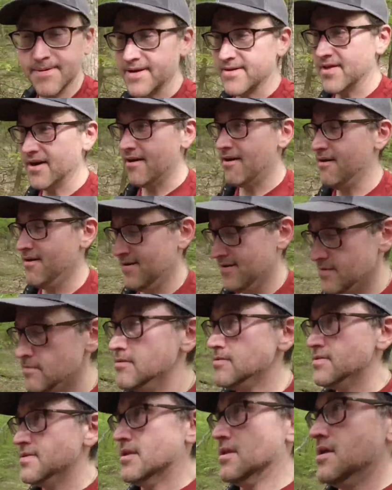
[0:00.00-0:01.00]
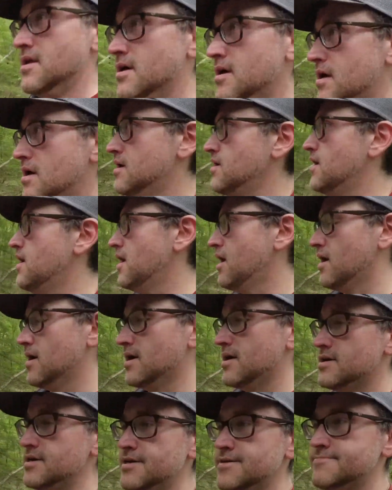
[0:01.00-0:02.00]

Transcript: here though. Oh.